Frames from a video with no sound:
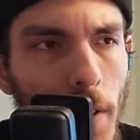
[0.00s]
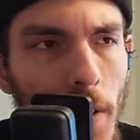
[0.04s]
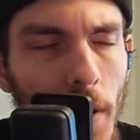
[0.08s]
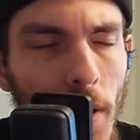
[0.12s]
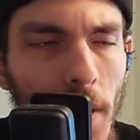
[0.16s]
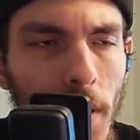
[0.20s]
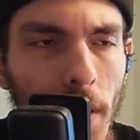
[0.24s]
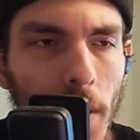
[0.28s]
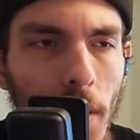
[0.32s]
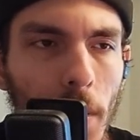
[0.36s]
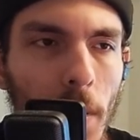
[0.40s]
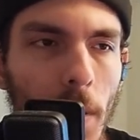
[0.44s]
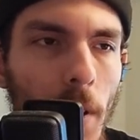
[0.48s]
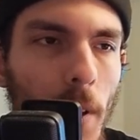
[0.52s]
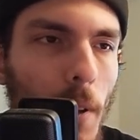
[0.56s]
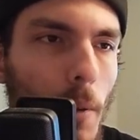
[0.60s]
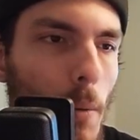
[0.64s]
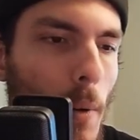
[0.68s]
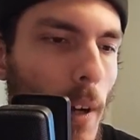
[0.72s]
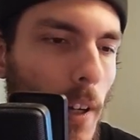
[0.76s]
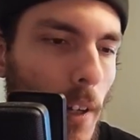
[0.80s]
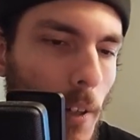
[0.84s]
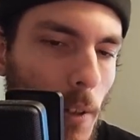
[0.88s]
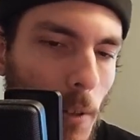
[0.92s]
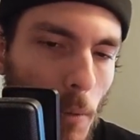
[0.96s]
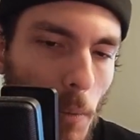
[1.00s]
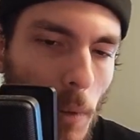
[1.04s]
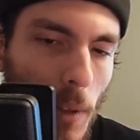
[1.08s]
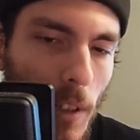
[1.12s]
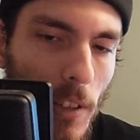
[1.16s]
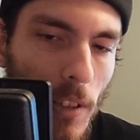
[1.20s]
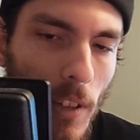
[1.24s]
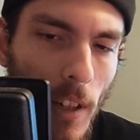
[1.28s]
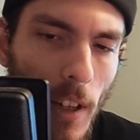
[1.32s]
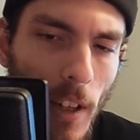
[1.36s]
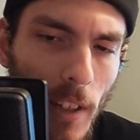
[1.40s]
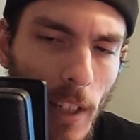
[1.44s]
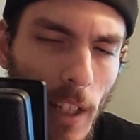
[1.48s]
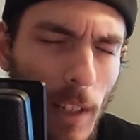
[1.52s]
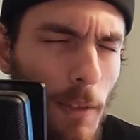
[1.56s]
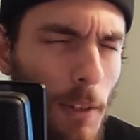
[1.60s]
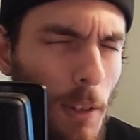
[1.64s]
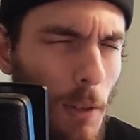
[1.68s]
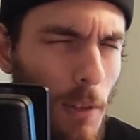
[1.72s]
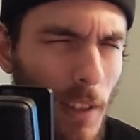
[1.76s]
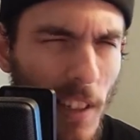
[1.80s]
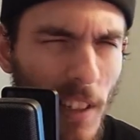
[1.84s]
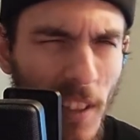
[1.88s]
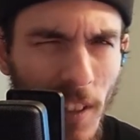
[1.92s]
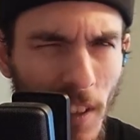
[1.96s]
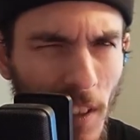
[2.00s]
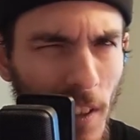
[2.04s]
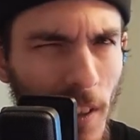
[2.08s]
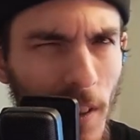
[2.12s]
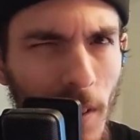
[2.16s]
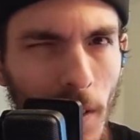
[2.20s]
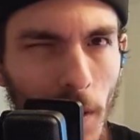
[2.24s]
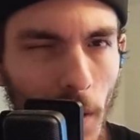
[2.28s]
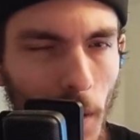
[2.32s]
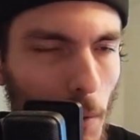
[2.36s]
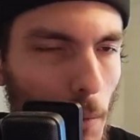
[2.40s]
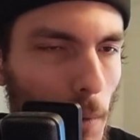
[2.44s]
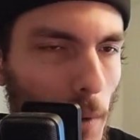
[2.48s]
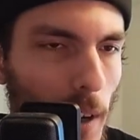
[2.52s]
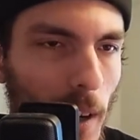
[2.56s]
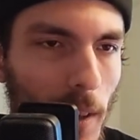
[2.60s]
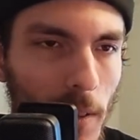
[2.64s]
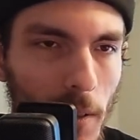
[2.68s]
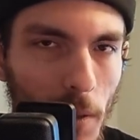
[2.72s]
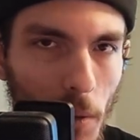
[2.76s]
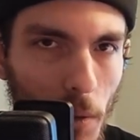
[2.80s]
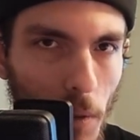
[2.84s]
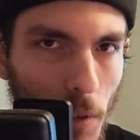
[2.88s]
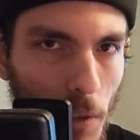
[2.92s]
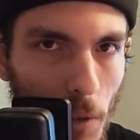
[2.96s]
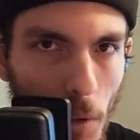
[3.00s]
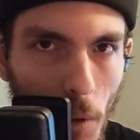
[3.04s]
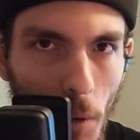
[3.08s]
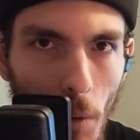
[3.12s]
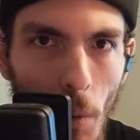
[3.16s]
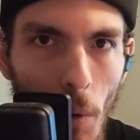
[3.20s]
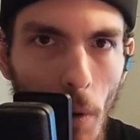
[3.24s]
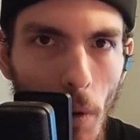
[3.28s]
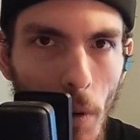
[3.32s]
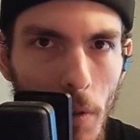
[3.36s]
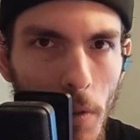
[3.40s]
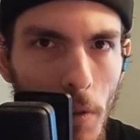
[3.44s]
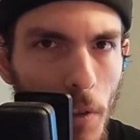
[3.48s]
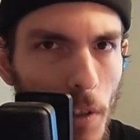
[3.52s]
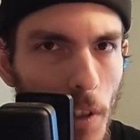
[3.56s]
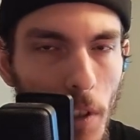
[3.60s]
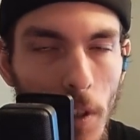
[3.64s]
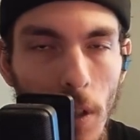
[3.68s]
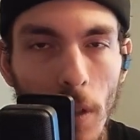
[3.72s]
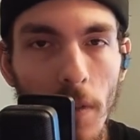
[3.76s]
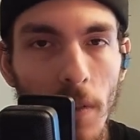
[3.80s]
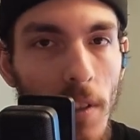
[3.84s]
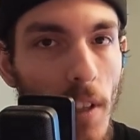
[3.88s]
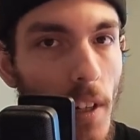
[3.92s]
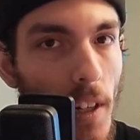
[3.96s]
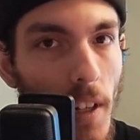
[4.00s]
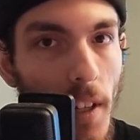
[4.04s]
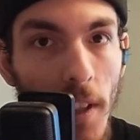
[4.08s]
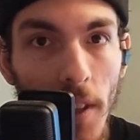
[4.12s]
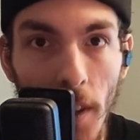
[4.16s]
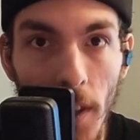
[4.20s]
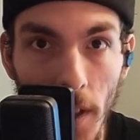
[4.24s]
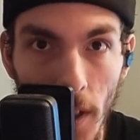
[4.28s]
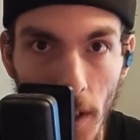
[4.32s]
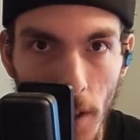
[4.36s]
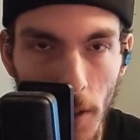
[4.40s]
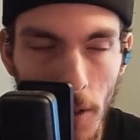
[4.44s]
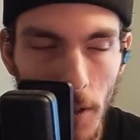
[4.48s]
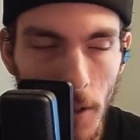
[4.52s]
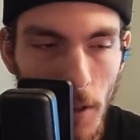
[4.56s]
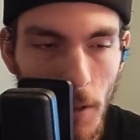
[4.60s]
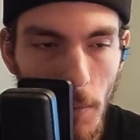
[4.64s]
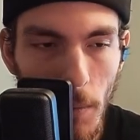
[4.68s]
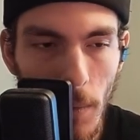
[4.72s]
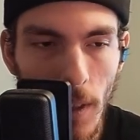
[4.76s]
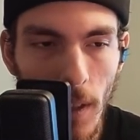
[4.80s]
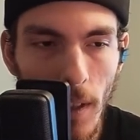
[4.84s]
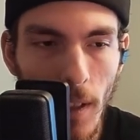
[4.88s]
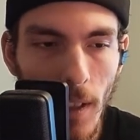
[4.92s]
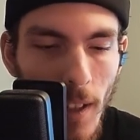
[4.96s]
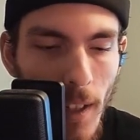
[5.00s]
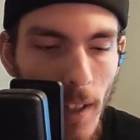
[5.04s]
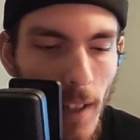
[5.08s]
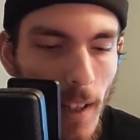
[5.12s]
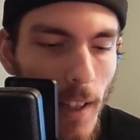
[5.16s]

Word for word: You know, like, why couldn't we talk? Even you sending in the letter, like, why is it only two words? You couldn't have said anything else to me.